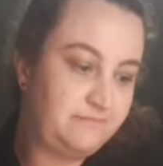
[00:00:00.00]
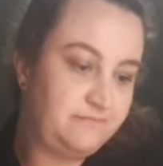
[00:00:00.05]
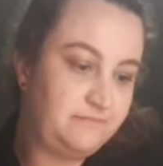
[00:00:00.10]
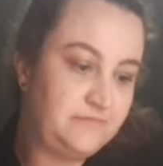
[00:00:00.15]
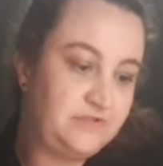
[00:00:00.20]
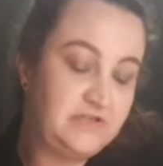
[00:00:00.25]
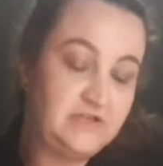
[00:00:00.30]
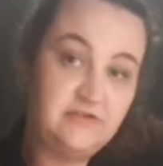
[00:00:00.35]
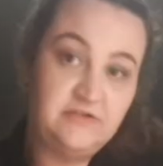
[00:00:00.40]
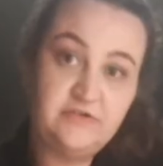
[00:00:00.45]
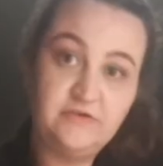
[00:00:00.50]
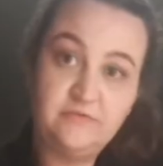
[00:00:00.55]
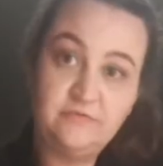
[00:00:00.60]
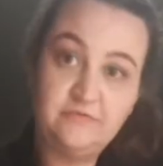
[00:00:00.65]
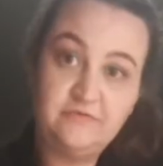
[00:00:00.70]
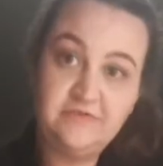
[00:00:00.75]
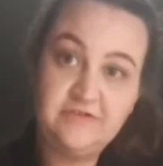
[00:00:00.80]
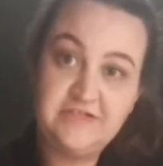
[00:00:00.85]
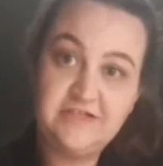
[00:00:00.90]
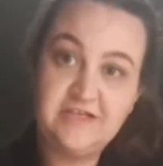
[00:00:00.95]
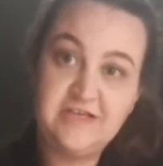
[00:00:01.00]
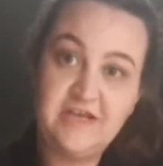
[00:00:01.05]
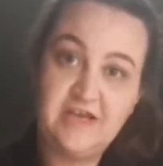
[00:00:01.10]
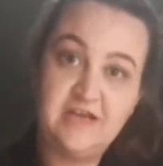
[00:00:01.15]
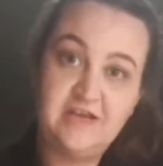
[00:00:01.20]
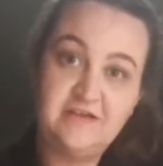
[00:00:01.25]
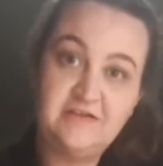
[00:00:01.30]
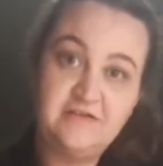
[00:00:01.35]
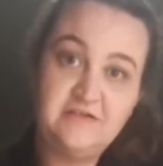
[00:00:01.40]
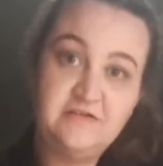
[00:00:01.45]
then towards the
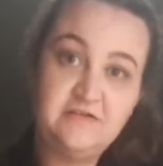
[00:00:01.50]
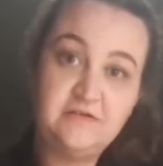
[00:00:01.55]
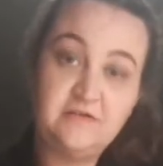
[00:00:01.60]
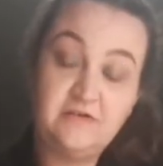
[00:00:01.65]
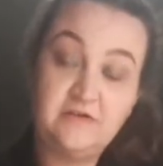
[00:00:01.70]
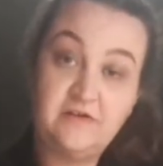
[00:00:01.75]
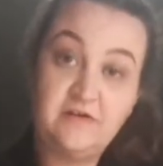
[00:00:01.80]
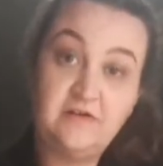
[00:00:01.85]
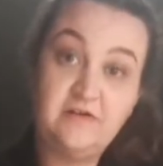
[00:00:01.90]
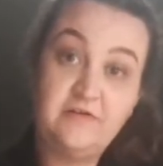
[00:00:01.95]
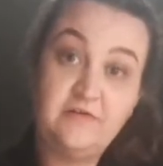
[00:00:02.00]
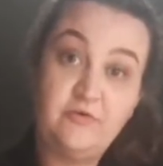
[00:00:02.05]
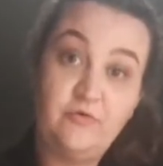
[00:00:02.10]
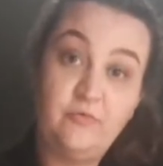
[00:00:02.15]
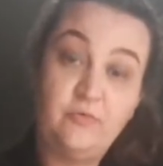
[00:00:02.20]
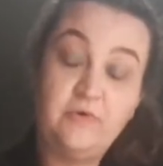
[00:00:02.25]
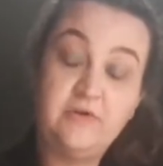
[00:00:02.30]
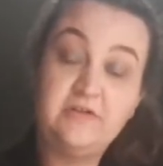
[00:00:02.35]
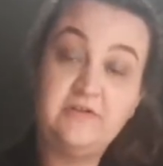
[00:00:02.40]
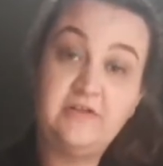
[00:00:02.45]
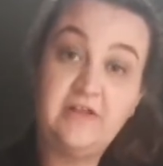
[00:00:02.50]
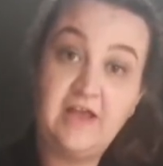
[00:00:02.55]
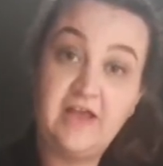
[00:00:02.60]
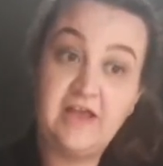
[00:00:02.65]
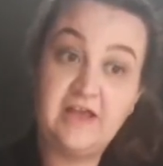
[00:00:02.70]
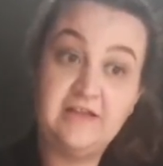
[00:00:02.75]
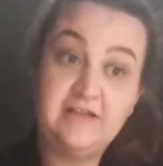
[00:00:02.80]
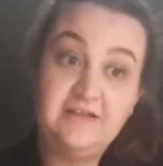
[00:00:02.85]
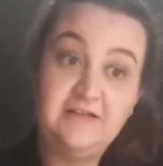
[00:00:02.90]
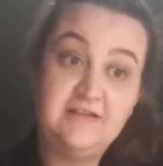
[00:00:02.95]
end, I will
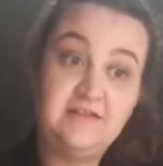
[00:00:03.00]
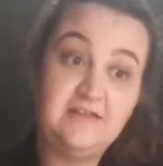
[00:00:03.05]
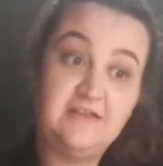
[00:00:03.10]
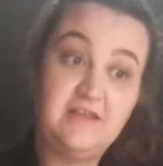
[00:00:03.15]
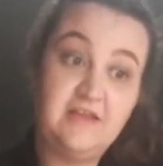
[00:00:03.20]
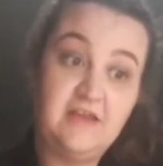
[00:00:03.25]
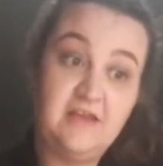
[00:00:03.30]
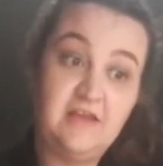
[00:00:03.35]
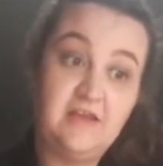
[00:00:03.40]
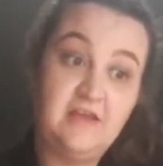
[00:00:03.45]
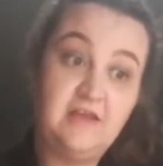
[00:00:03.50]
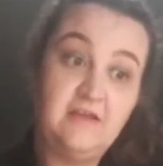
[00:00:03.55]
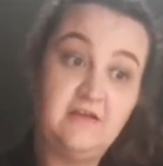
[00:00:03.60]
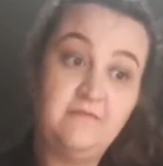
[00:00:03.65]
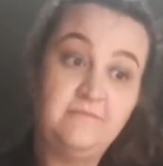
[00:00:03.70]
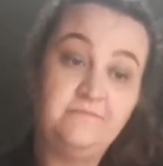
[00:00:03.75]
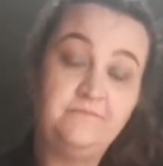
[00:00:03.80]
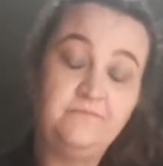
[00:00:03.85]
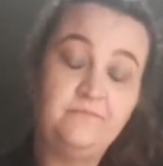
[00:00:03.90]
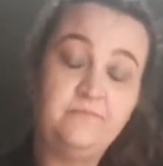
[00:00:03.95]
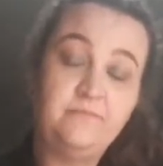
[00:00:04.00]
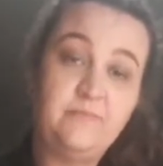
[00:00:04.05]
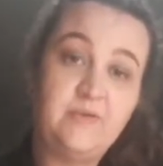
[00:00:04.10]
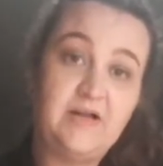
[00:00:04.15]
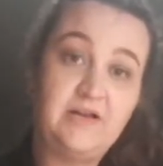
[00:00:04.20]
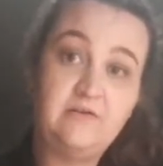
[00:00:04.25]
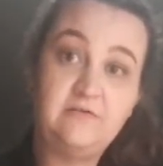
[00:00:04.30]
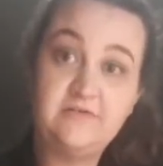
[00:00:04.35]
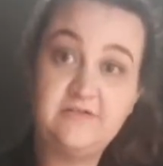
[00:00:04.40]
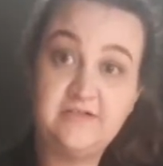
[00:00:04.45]
add the
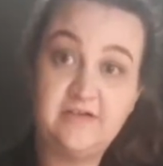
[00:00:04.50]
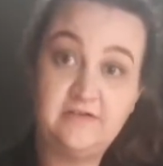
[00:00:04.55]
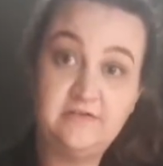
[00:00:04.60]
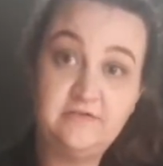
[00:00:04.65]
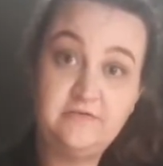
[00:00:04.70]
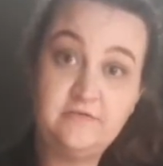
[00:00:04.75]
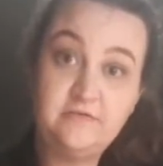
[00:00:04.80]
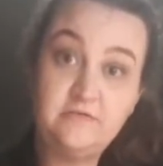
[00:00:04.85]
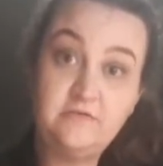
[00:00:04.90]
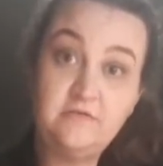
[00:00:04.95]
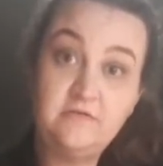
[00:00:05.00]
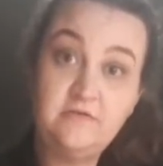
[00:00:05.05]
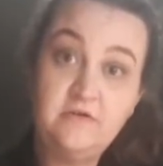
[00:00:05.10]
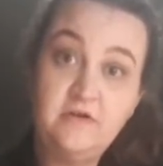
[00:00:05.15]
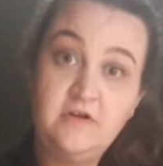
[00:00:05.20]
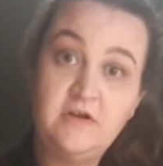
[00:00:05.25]
Palo Santo